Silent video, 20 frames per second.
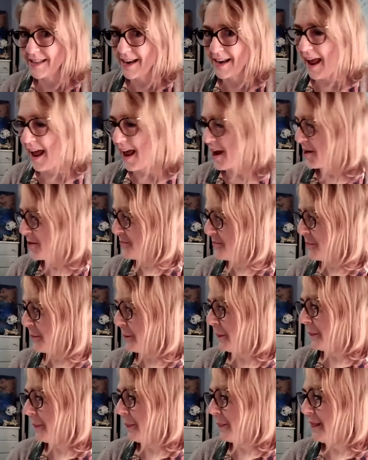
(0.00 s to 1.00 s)
today,
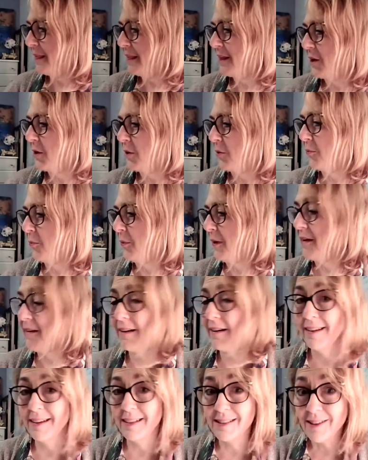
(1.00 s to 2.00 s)
we are
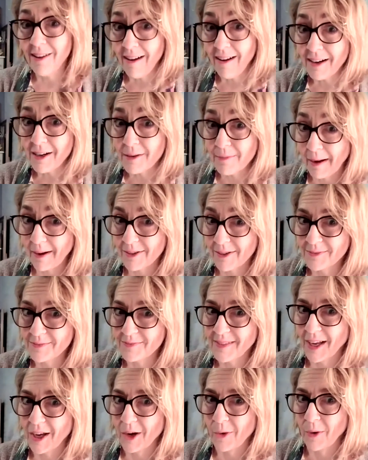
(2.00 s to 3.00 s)
going to talk about
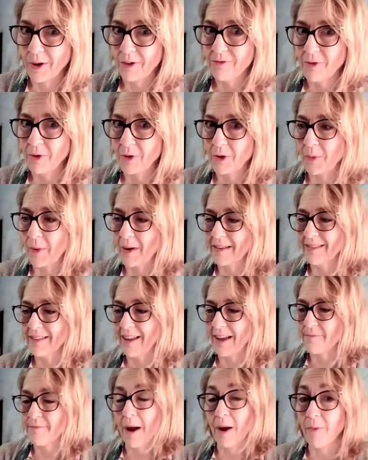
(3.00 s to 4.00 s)
on 141
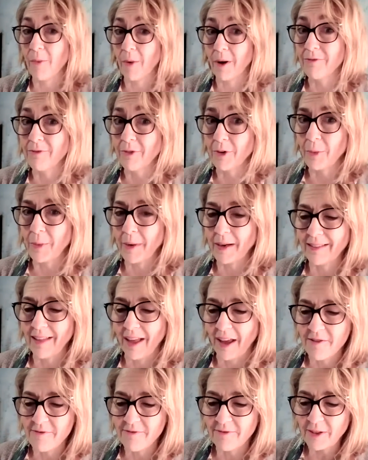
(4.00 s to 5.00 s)
Life, my 141
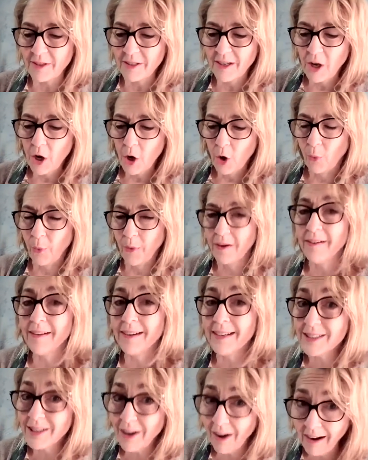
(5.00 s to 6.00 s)
Life, we're
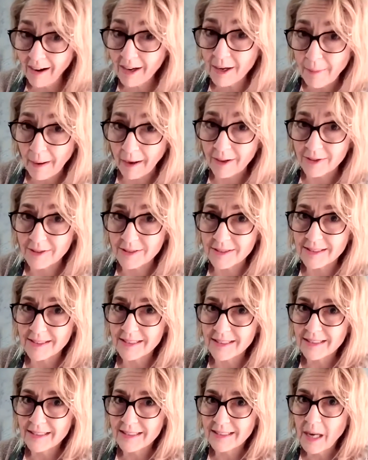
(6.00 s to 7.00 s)
going to talk about
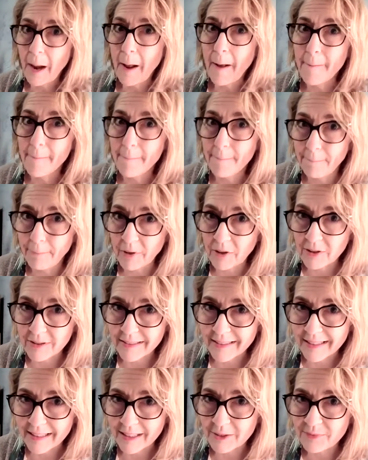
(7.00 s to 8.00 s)

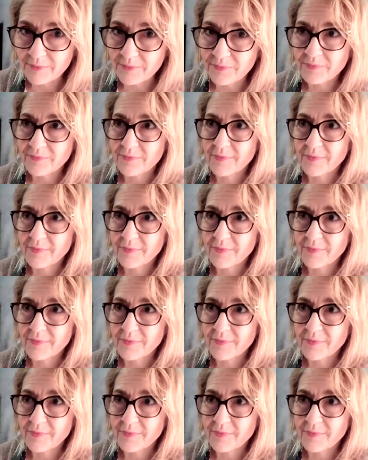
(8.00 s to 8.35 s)
building.